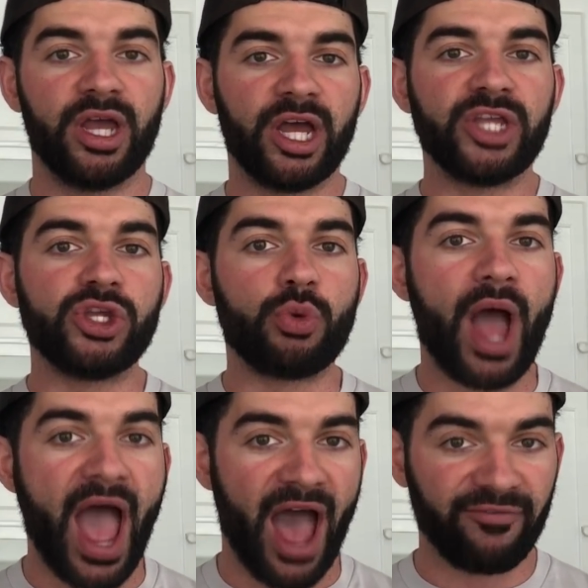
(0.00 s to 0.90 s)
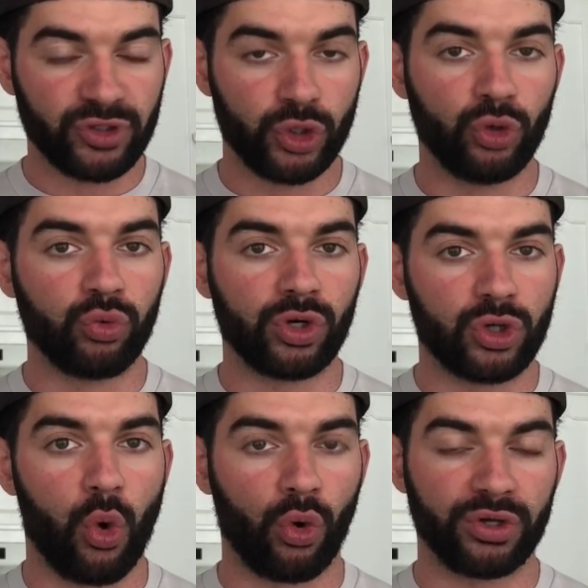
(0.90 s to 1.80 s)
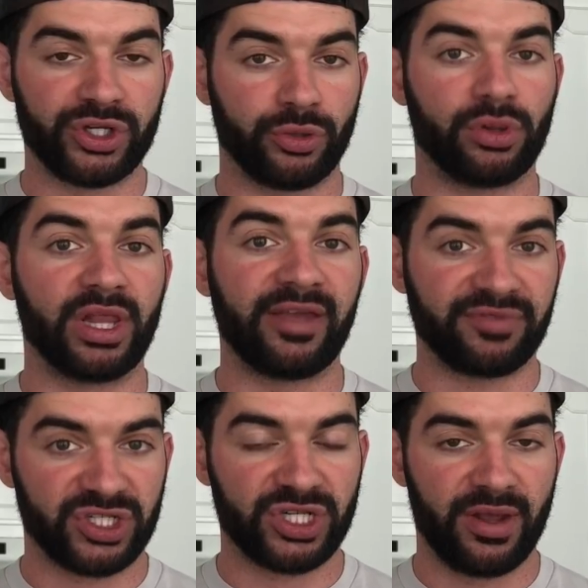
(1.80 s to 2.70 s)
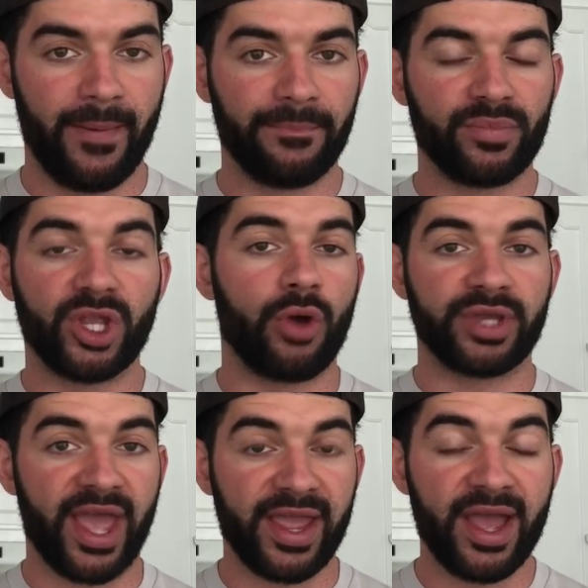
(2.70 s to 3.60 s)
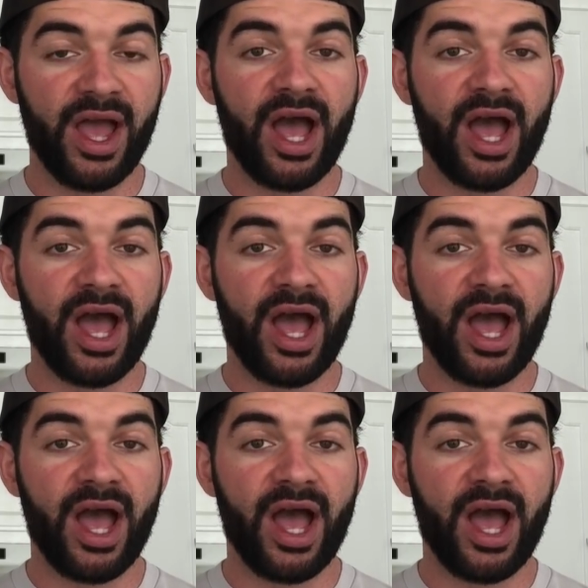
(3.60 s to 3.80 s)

you have to record your lifts, okay?